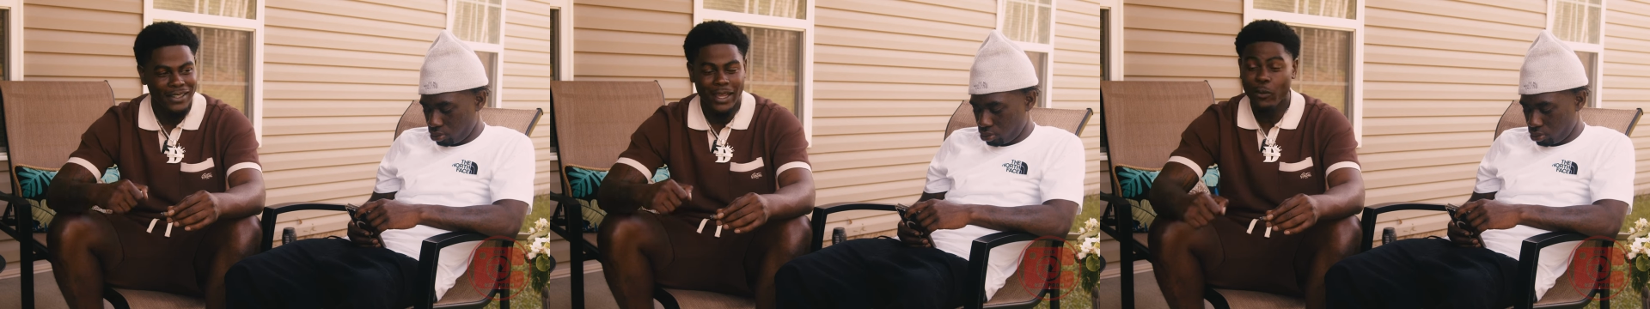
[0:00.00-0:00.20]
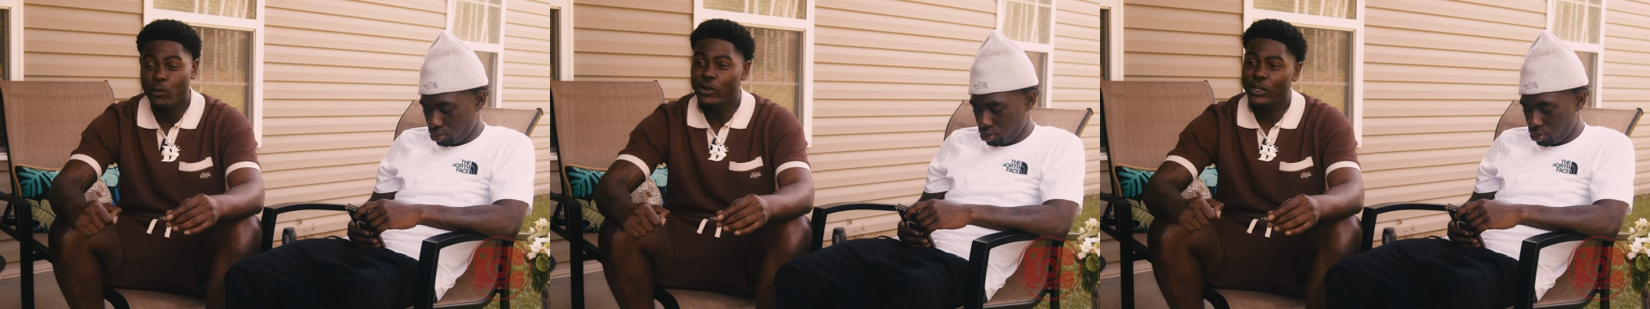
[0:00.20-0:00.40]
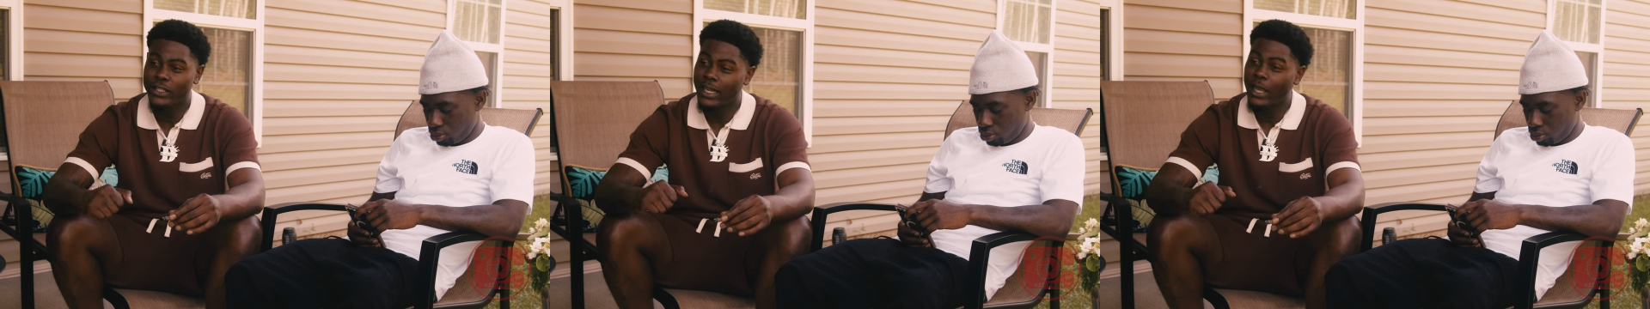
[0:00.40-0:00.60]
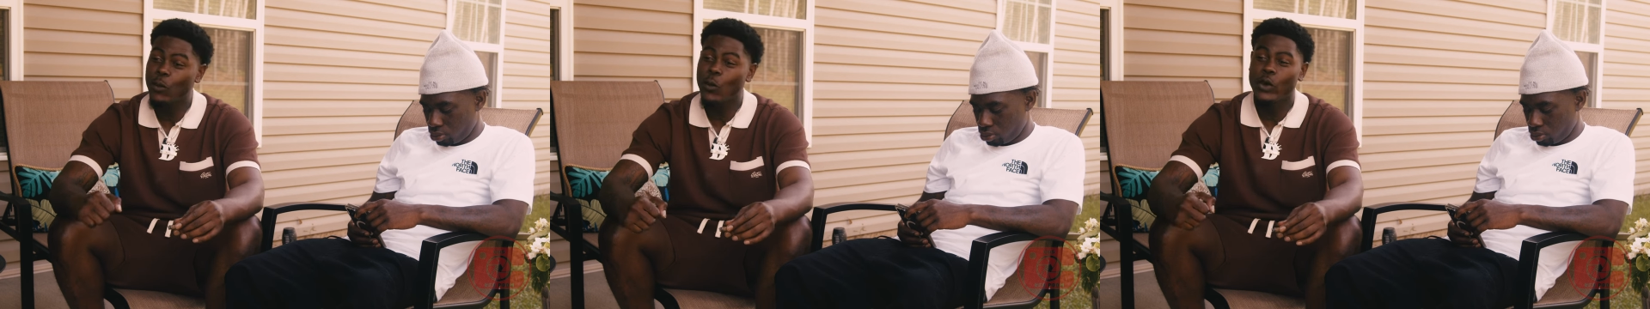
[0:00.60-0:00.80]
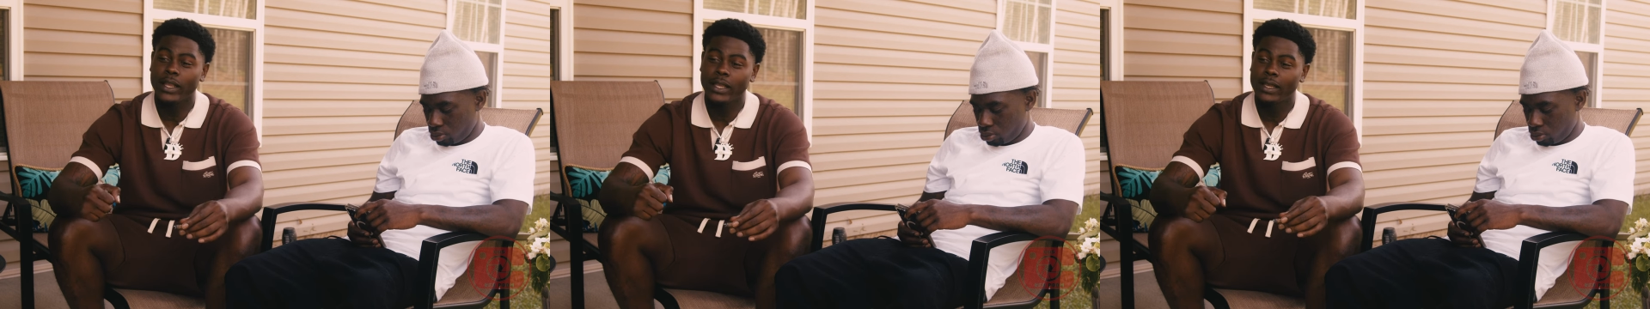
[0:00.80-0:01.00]
Speaker 1: They wanted they
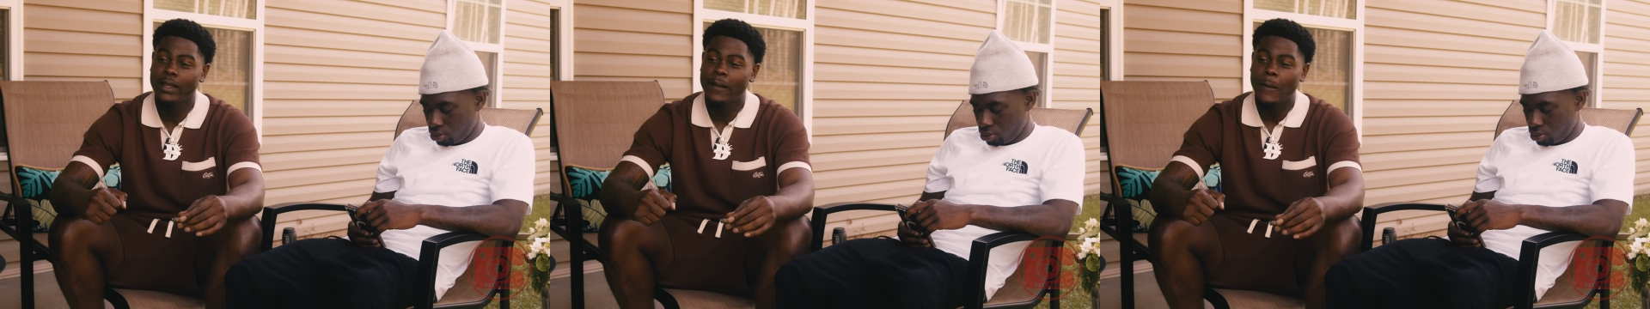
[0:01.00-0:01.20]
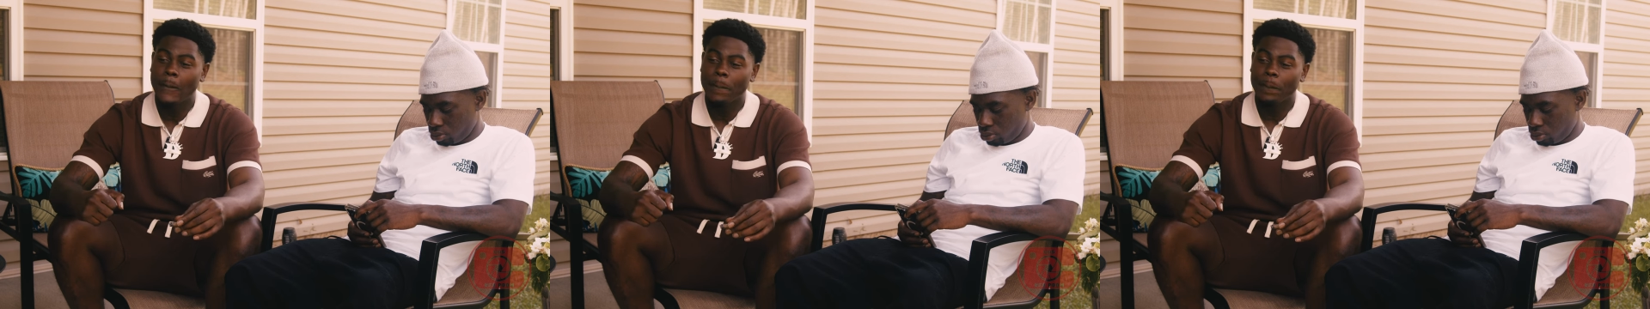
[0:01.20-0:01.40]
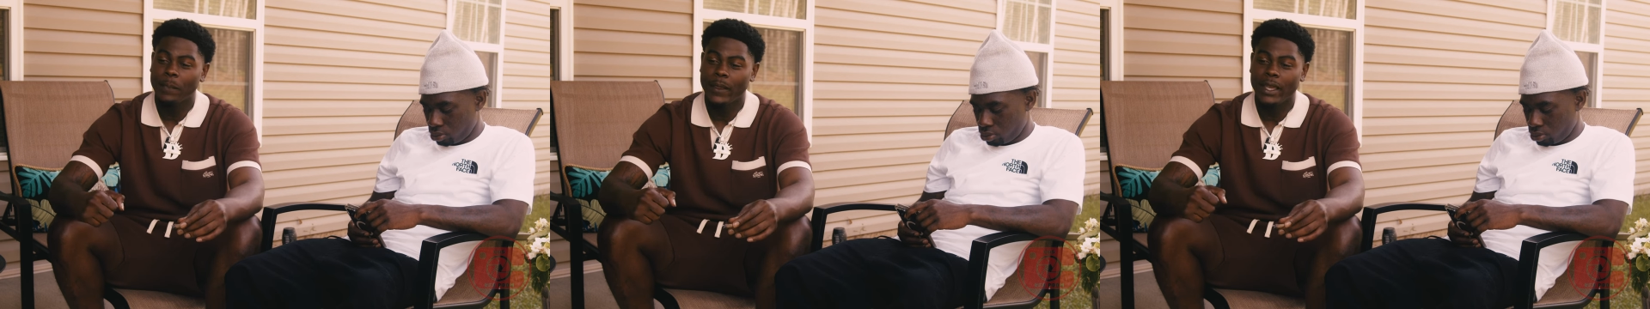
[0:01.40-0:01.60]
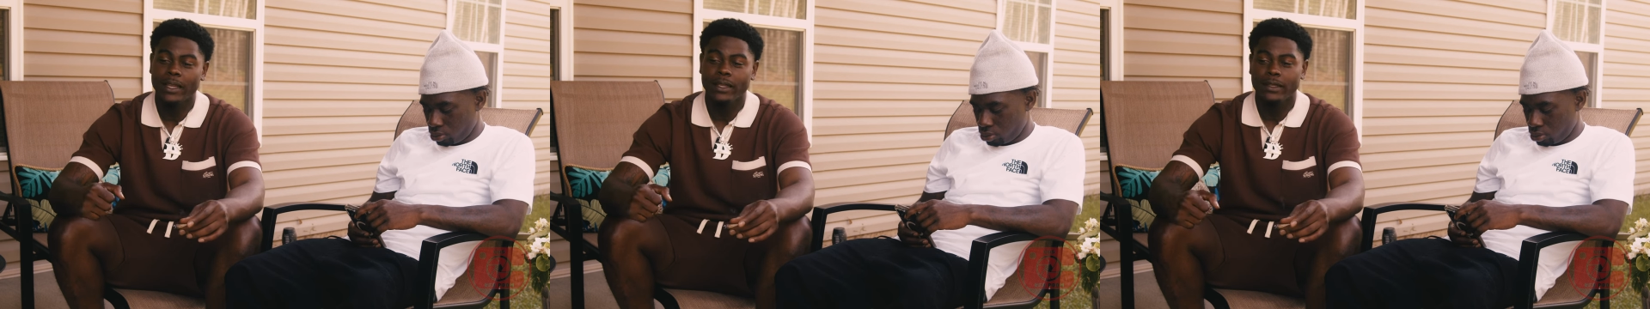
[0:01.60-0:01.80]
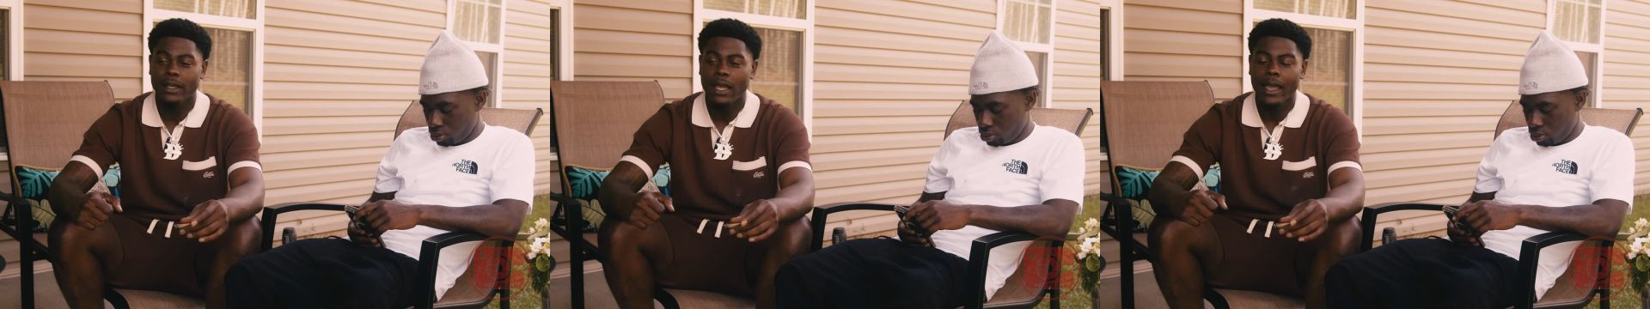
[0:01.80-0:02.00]
wanted
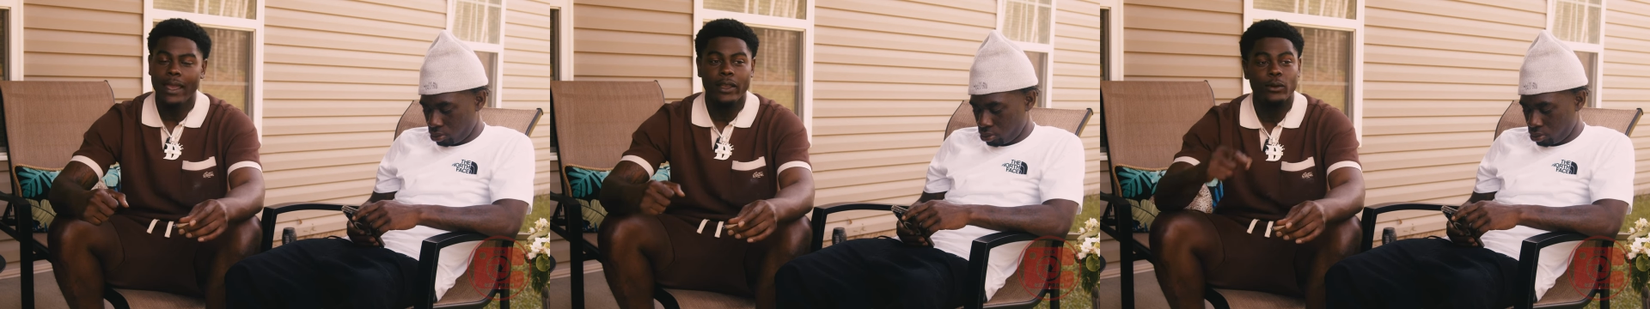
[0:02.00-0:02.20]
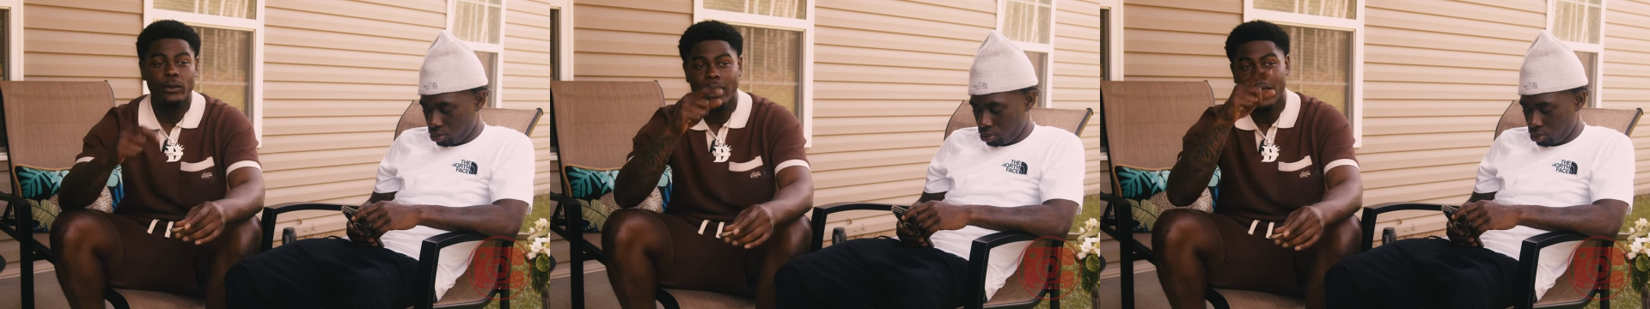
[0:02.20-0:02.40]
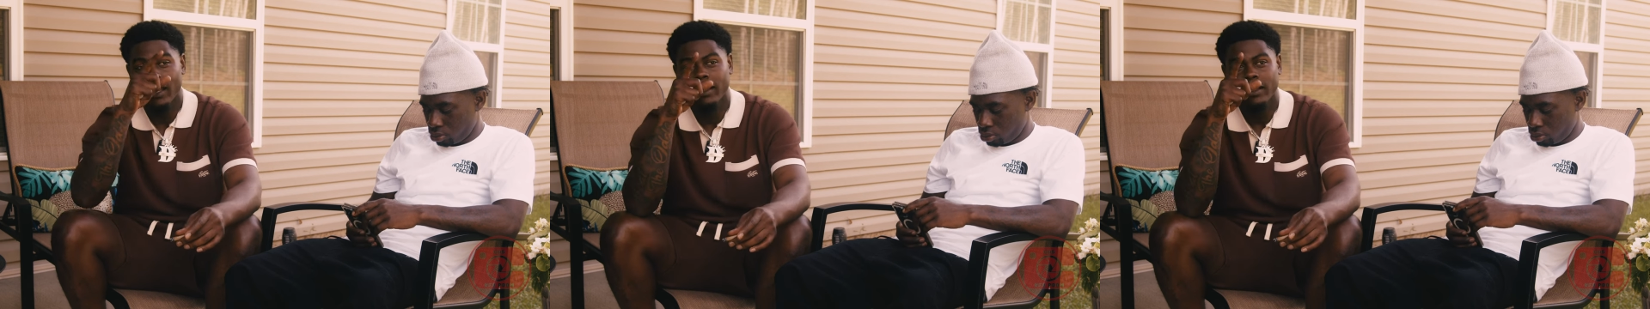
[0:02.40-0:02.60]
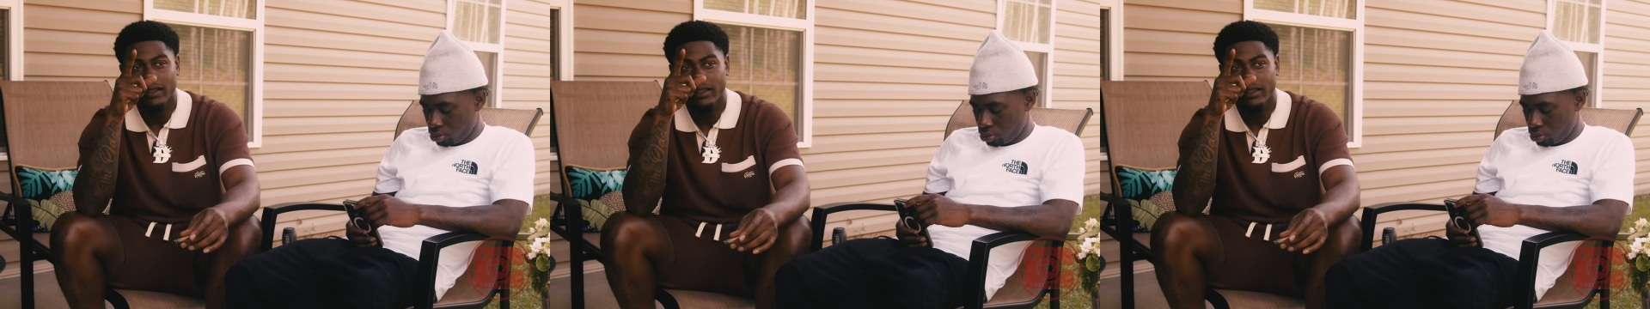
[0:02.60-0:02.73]
they I ain't gonna lie.